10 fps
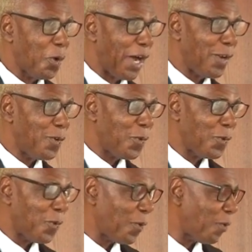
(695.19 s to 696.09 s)
I
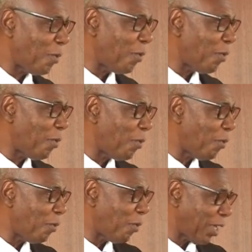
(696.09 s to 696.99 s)
don't know
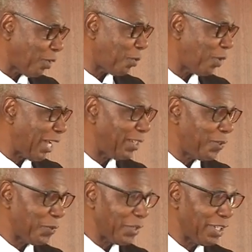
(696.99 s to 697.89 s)
what we are
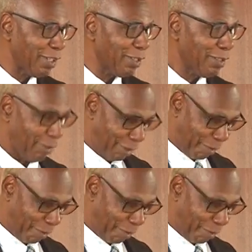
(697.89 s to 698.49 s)
doing,